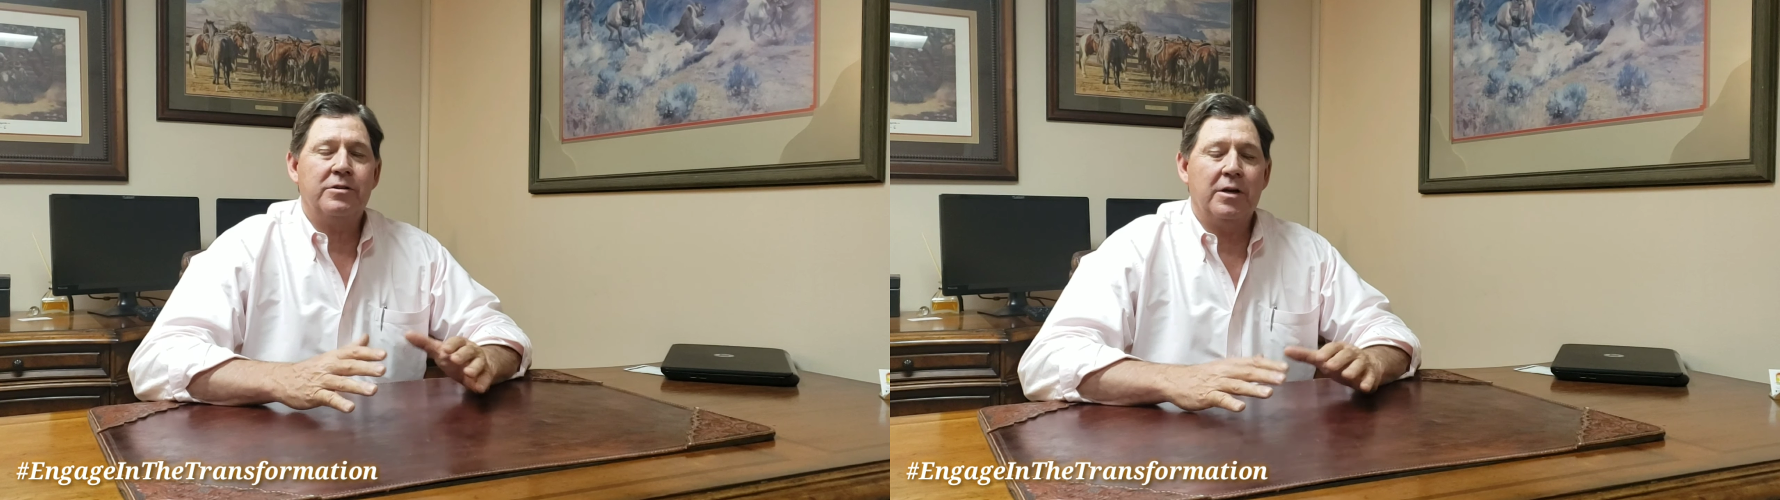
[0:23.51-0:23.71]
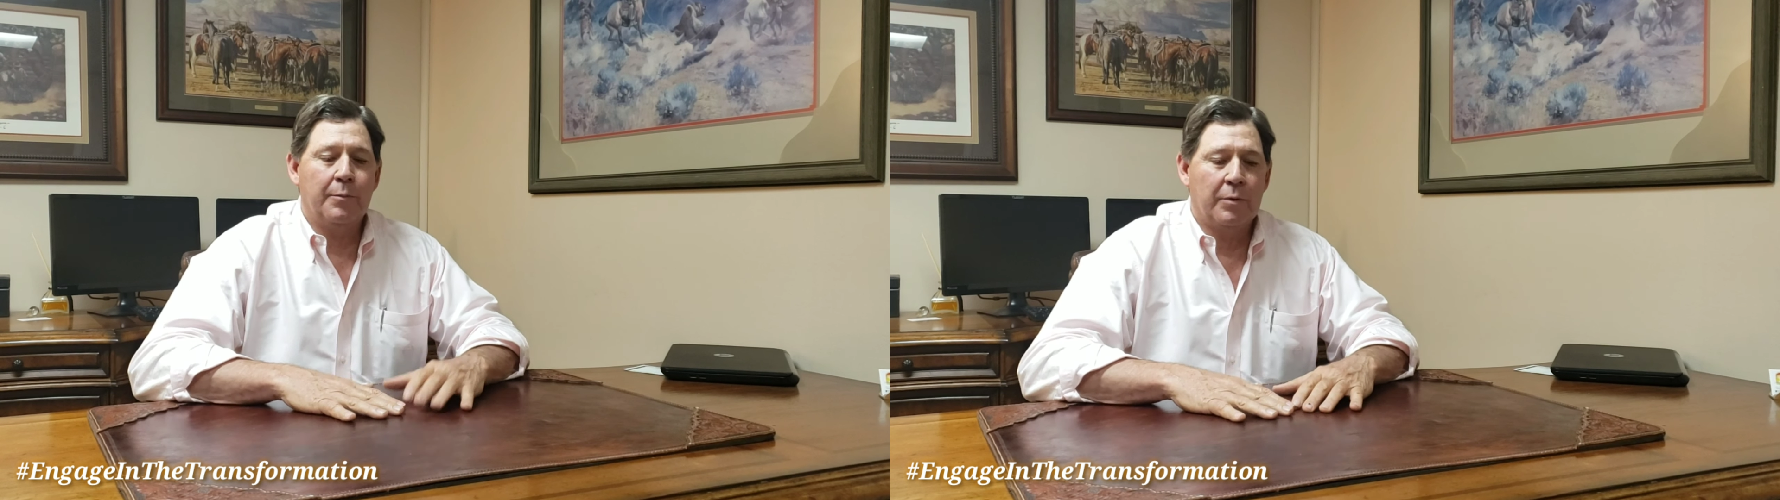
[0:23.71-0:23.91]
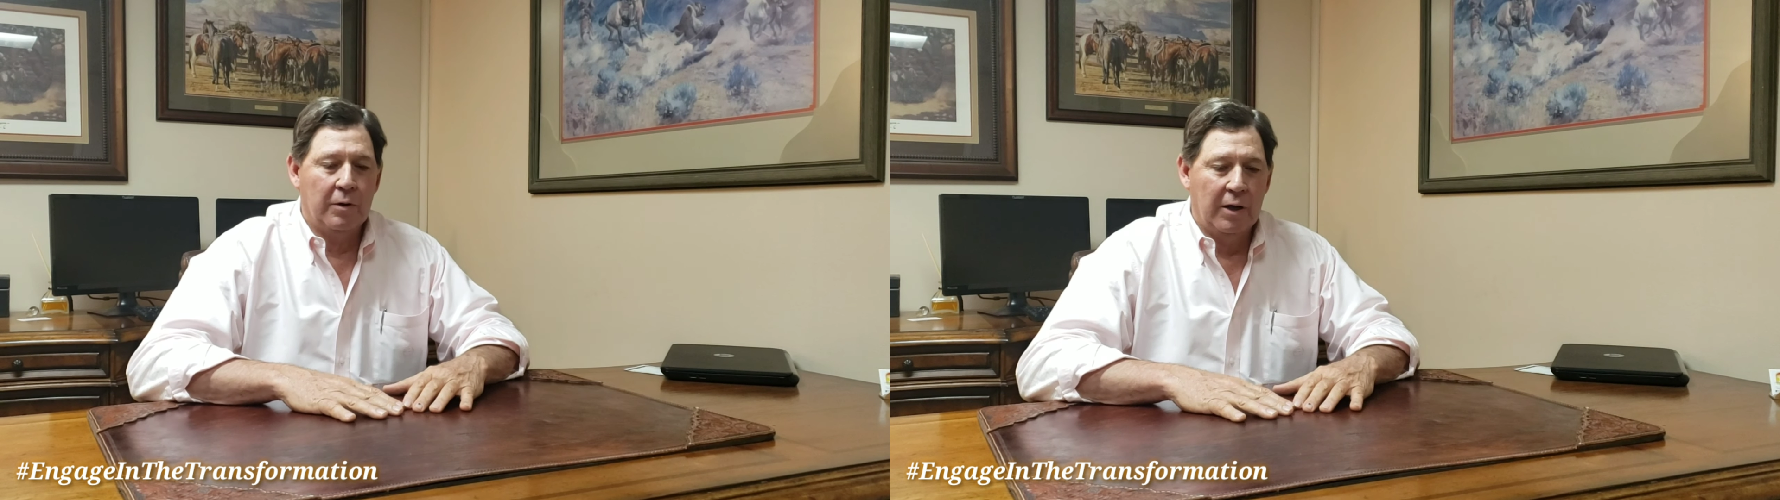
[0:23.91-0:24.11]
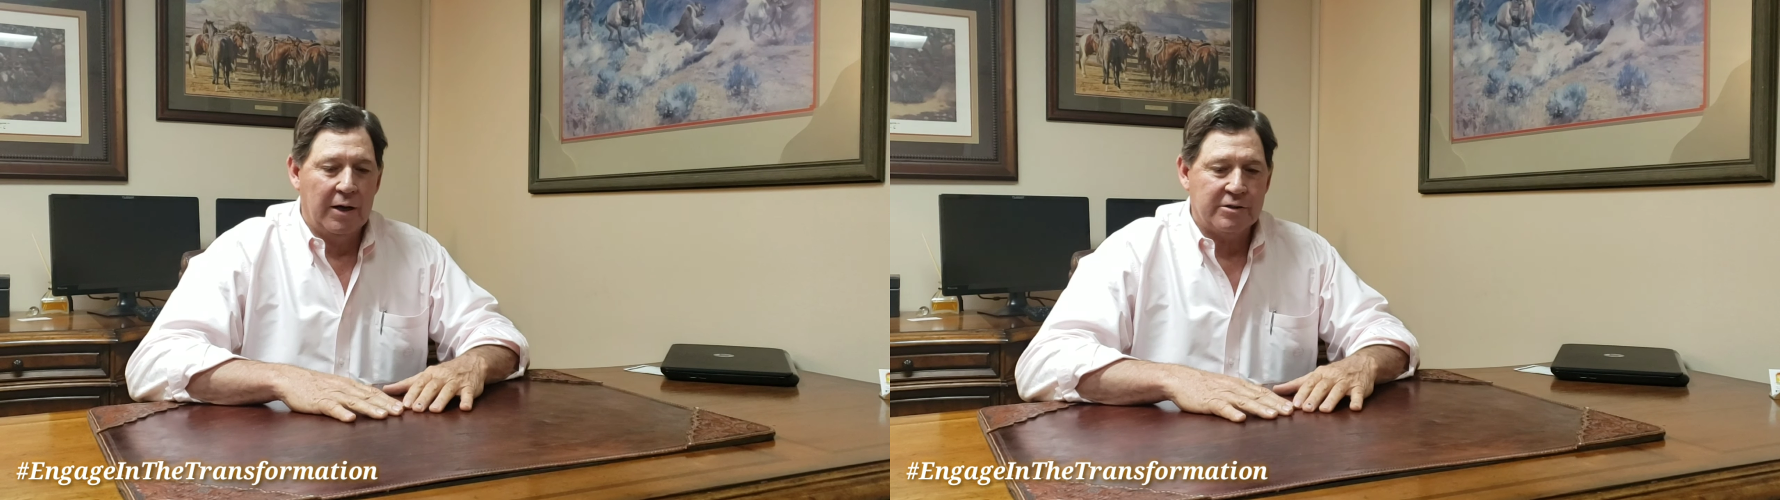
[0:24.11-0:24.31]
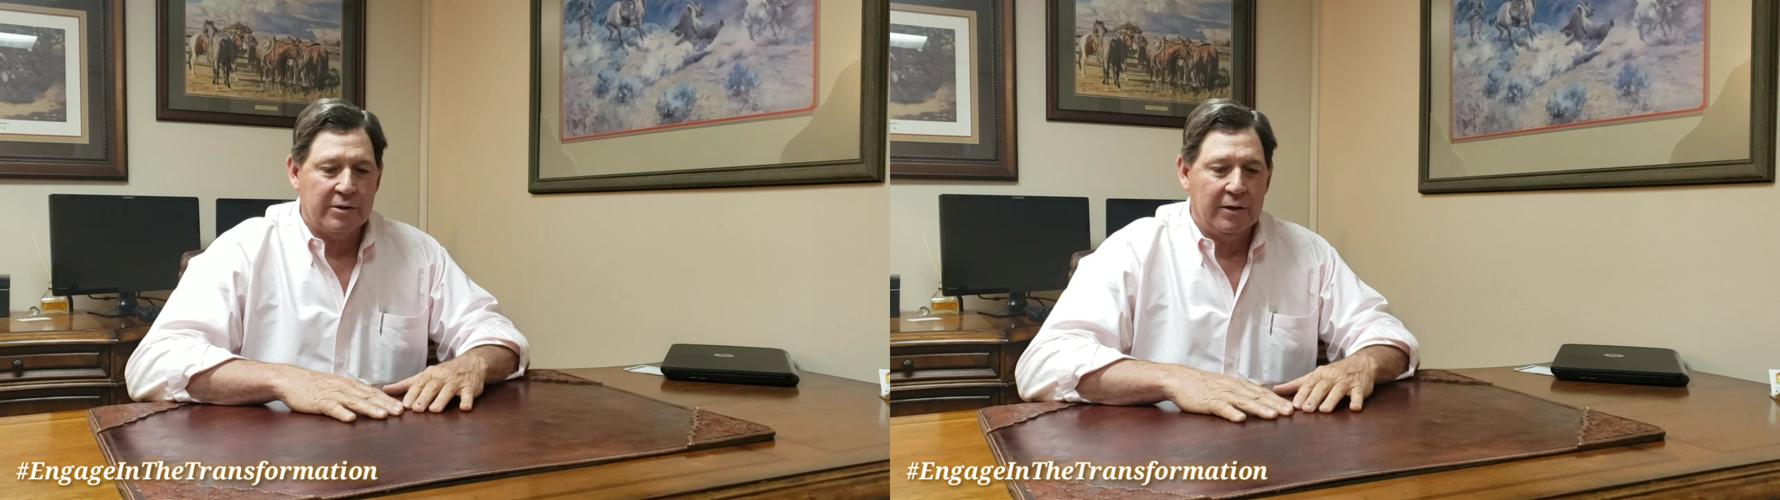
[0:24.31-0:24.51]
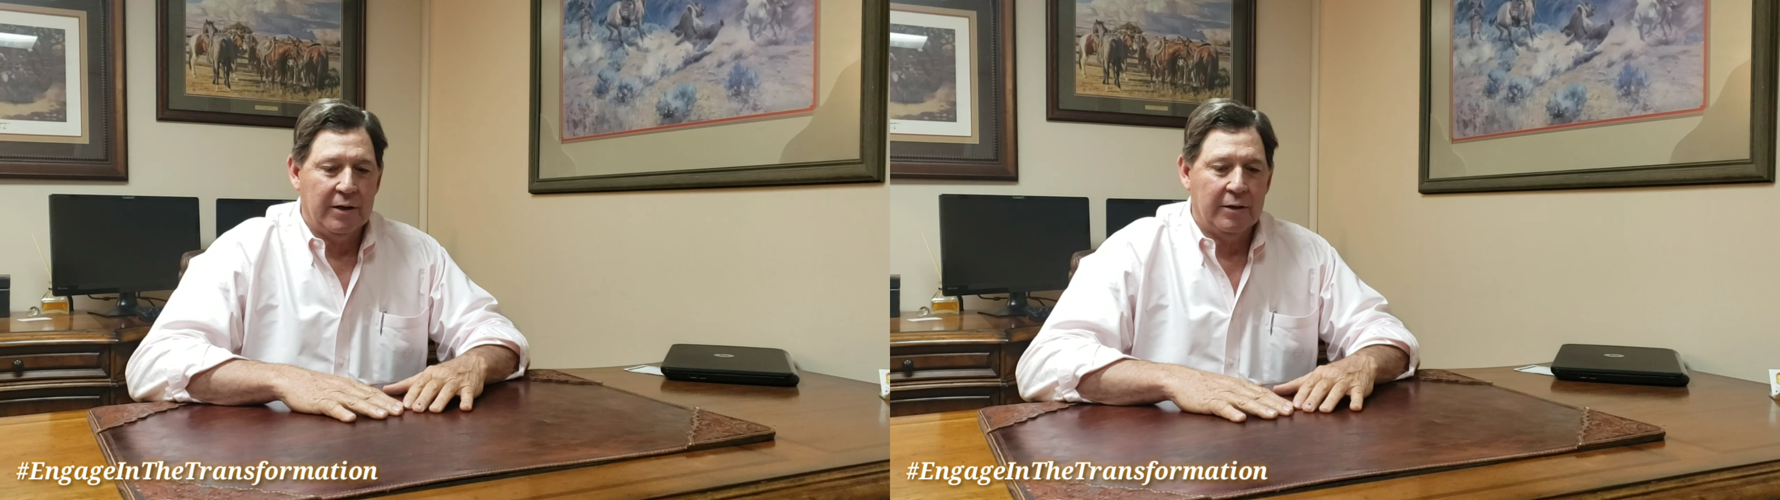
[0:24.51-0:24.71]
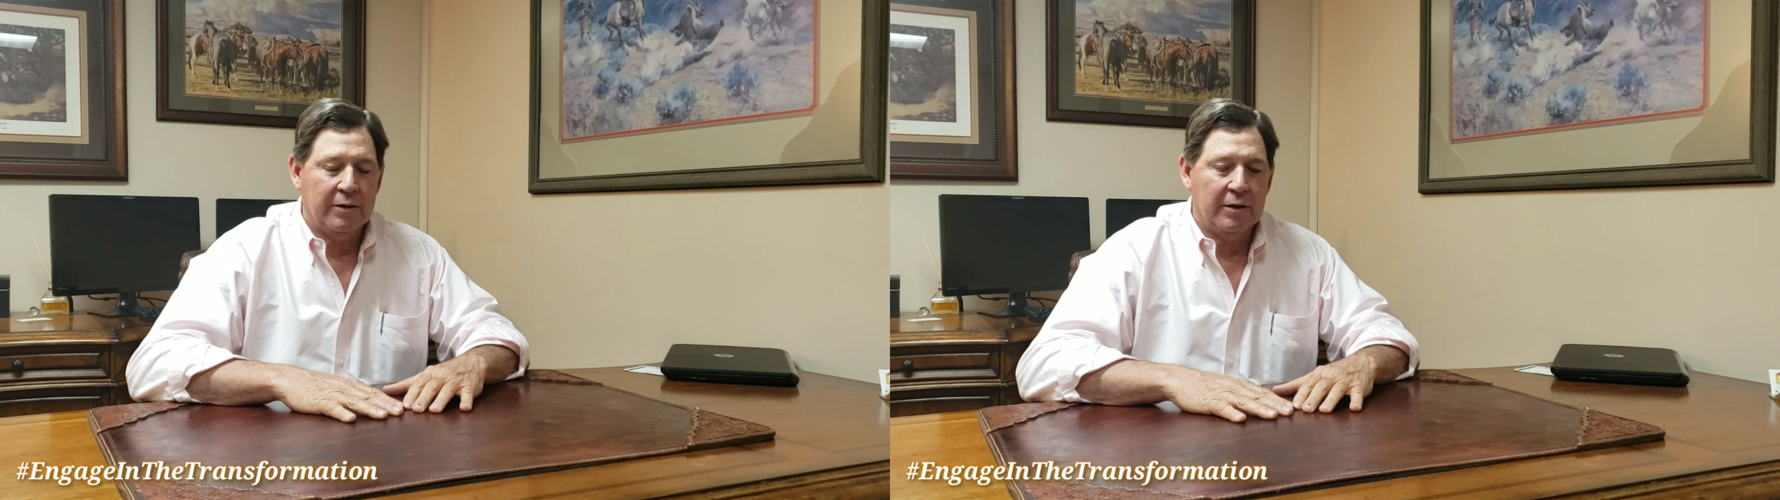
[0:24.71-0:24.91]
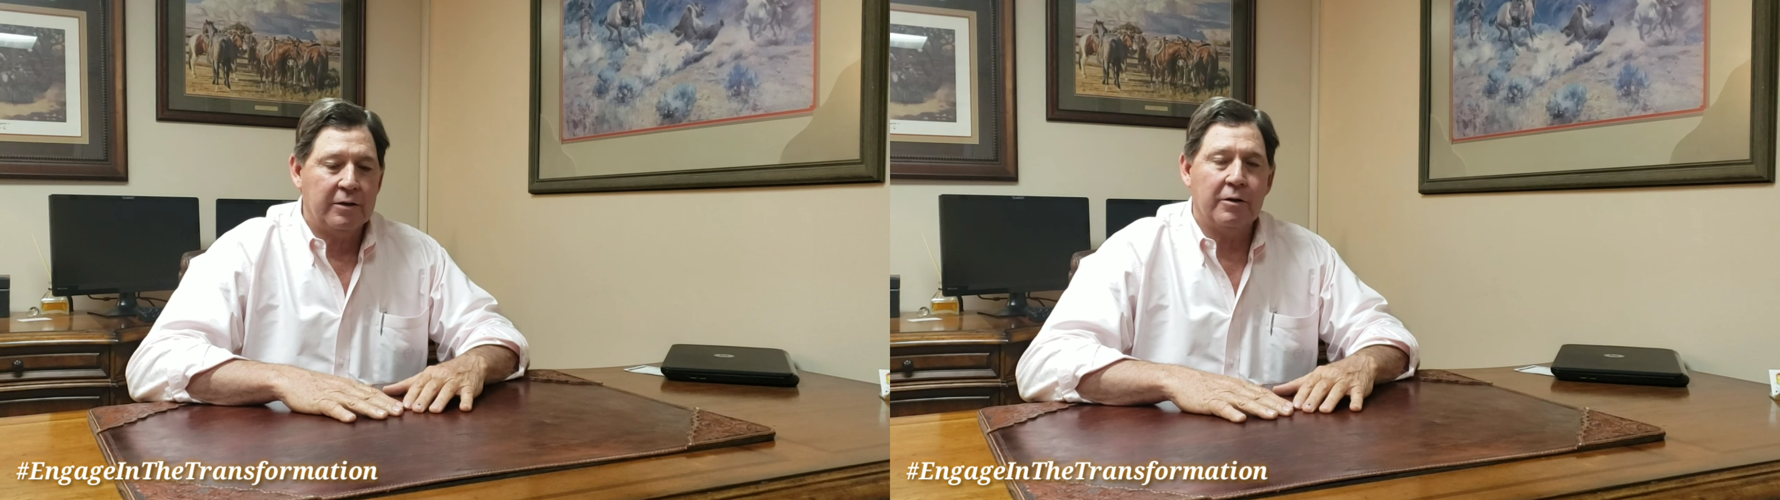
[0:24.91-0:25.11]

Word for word: chamber election, and uh,